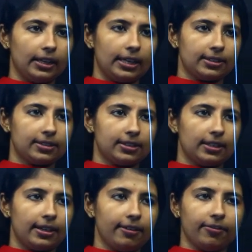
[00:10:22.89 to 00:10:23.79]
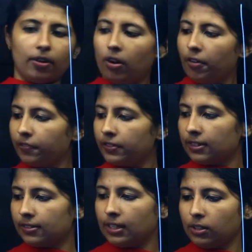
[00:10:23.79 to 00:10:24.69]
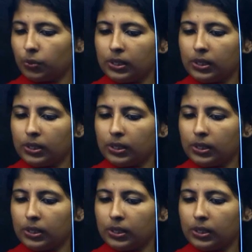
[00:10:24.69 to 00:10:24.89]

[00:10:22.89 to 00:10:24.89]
HCF of 6 and